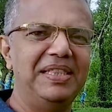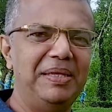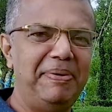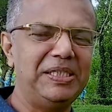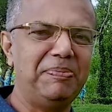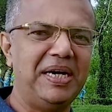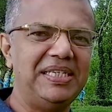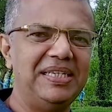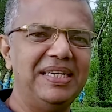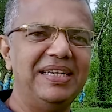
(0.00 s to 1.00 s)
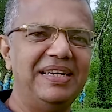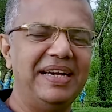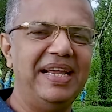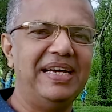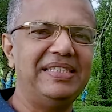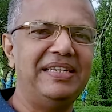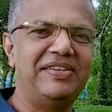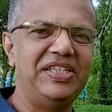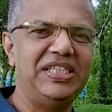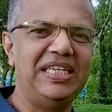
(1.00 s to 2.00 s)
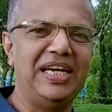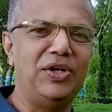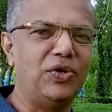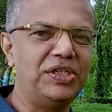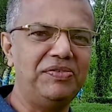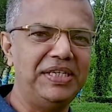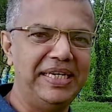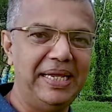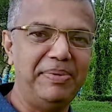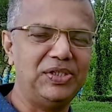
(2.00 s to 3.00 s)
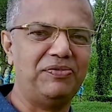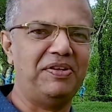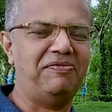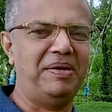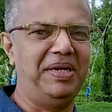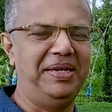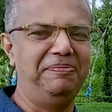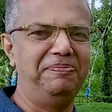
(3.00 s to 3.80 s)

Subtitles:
The best part, Rias and Reggie are not even neighbors of that family.